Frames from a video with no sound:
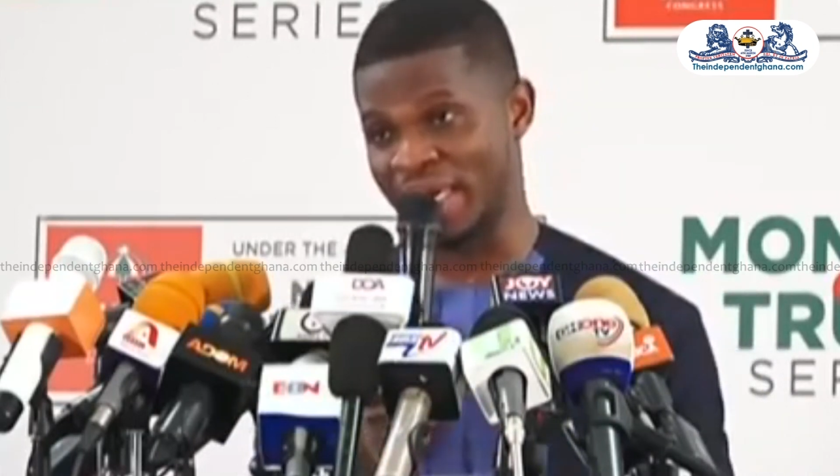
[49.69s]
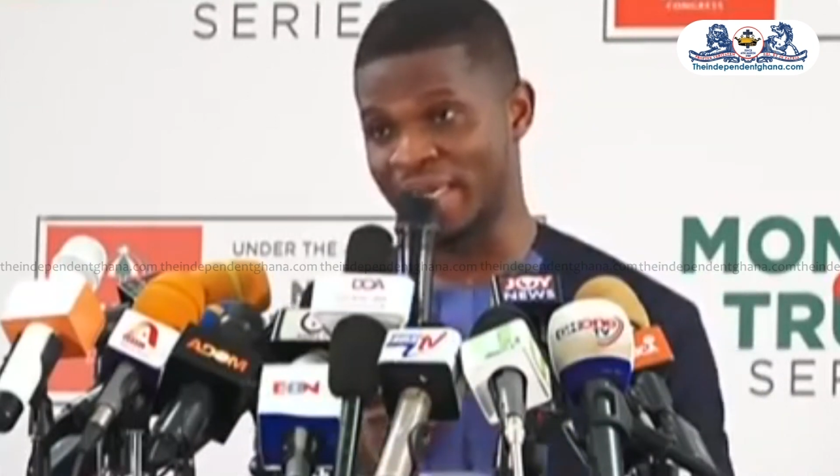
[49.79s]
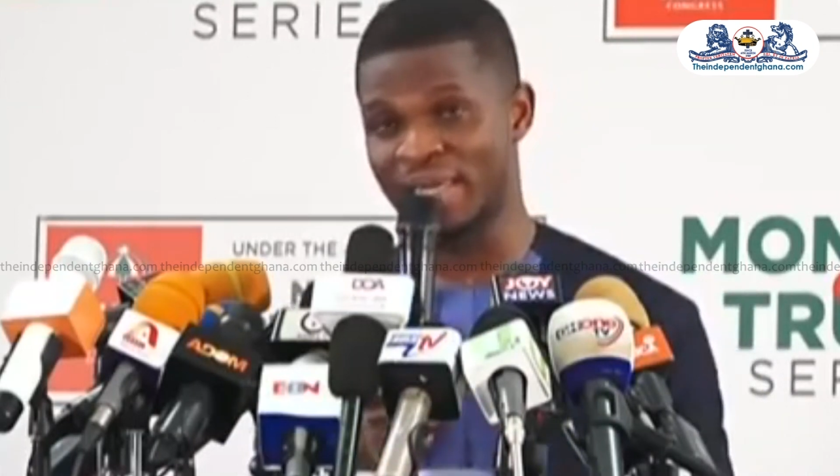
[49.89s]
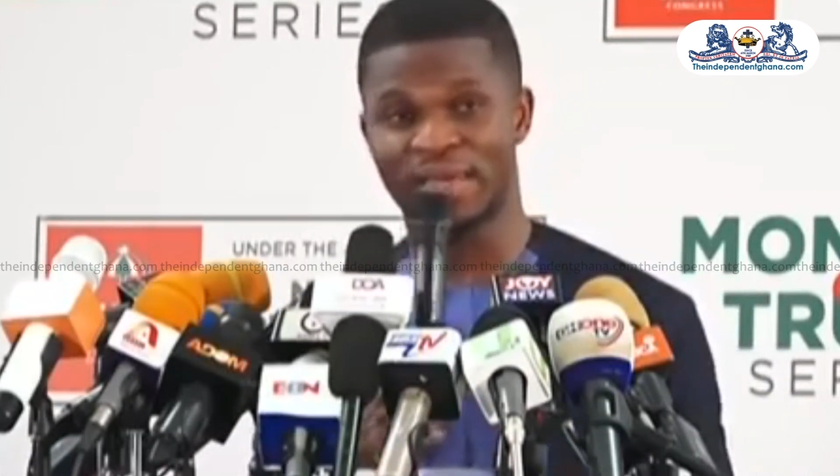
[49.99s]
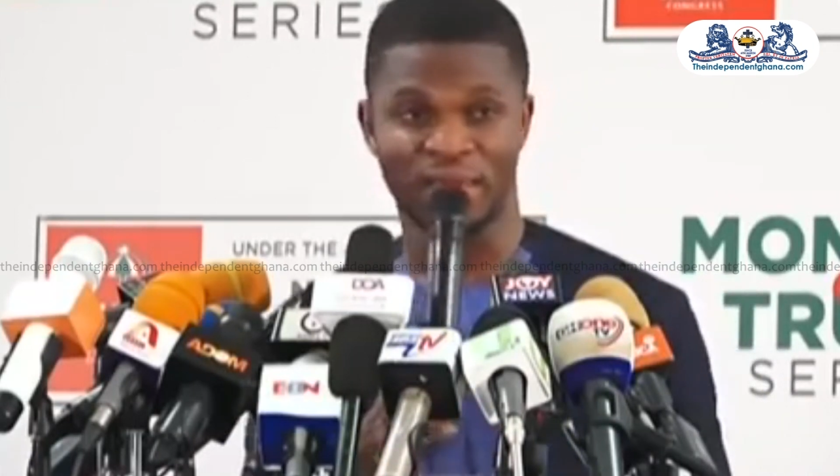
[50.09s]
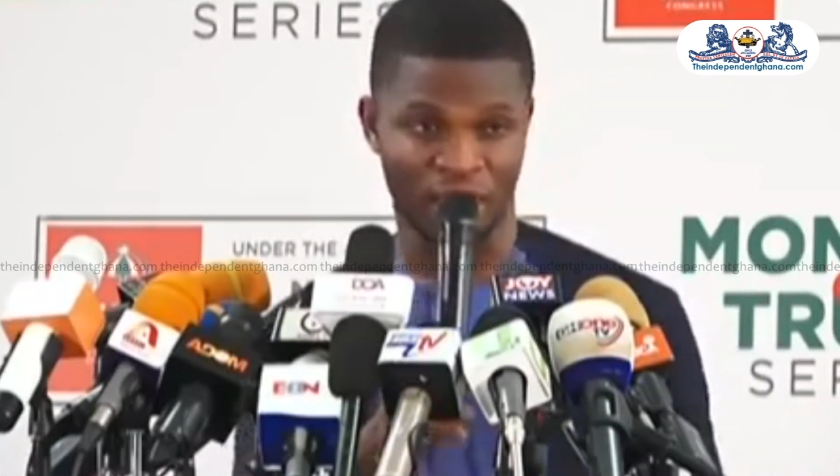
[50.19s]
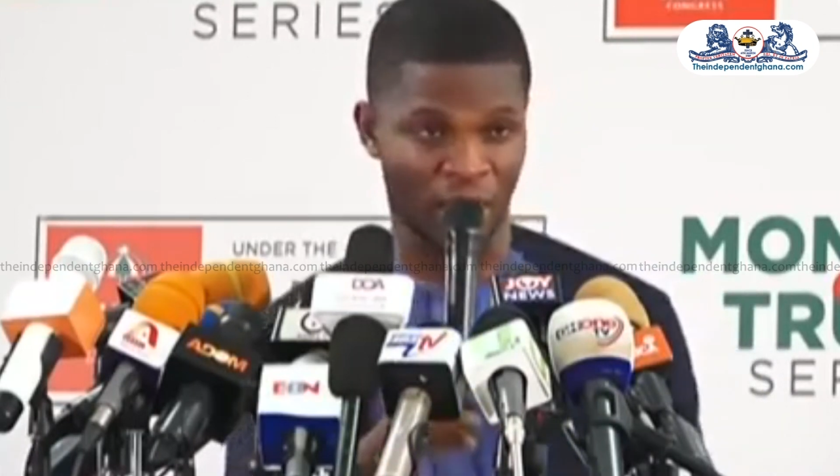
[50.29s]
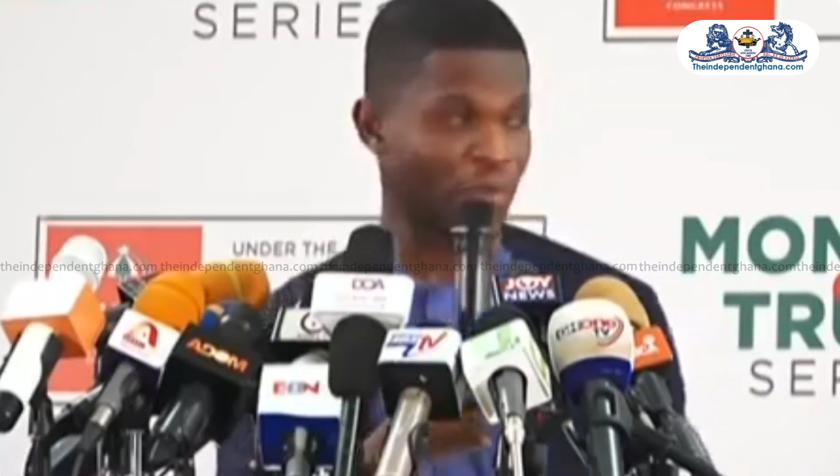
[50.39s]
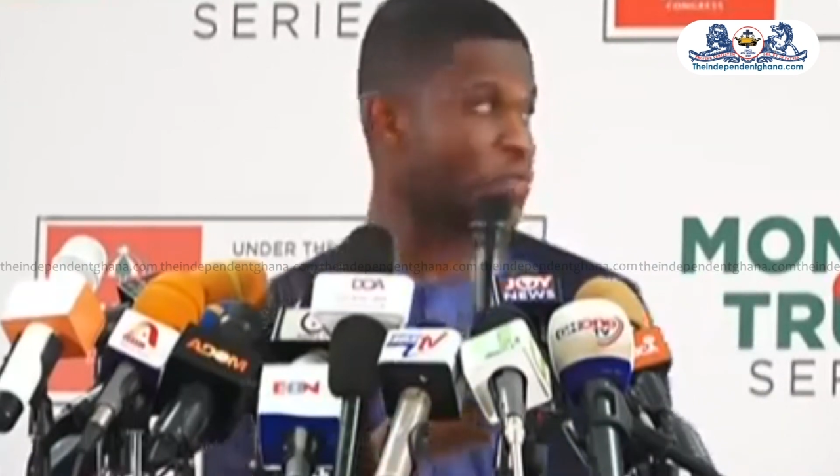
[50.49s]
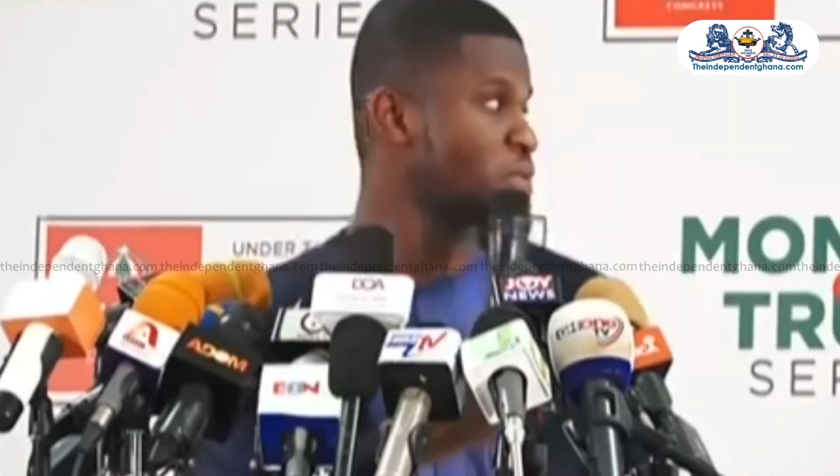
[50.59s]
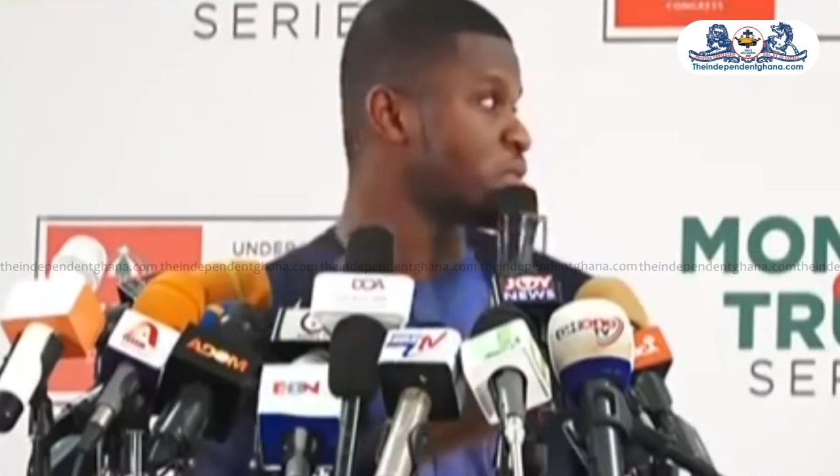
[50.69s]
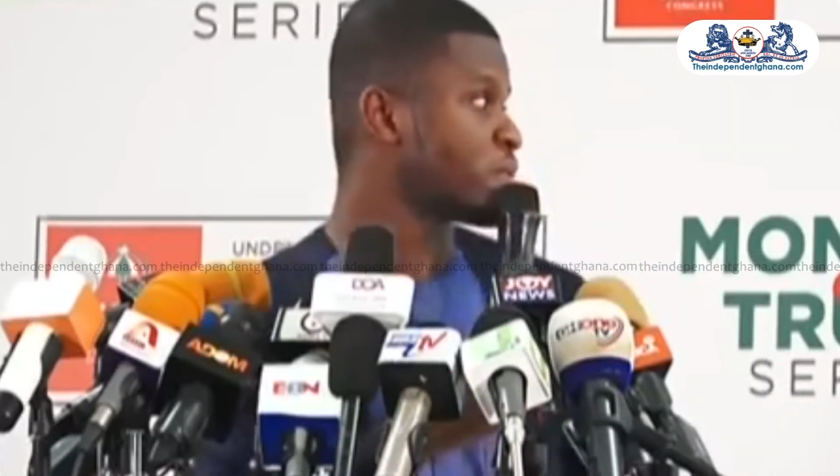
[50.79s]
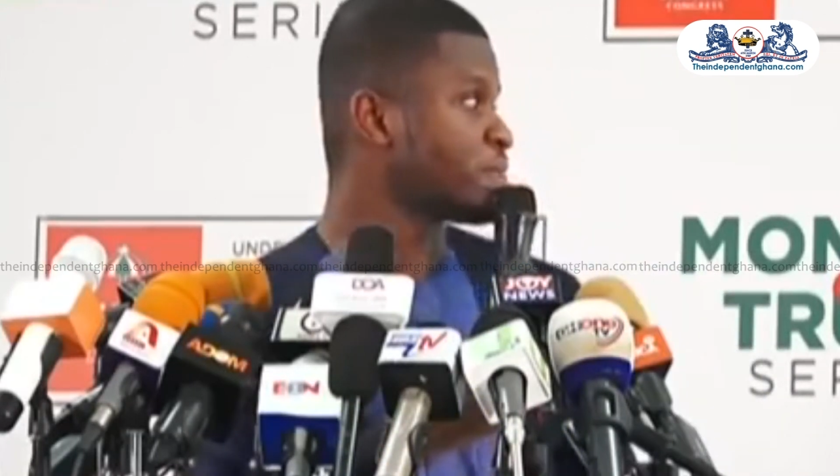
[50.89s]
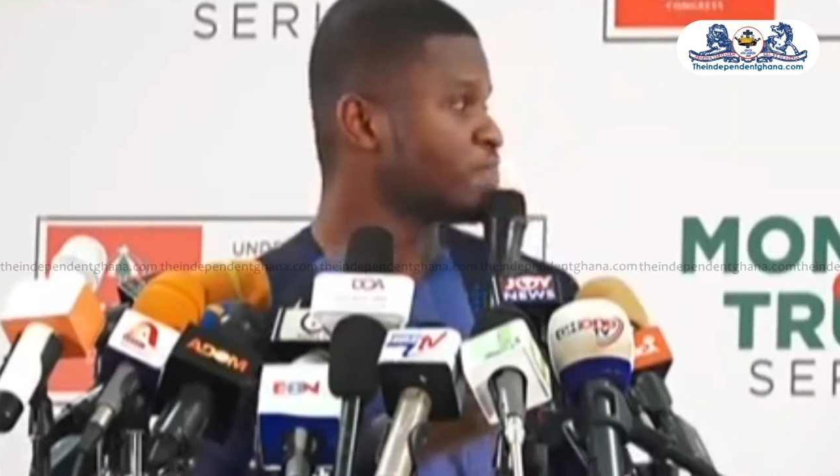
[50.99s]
kid gloves.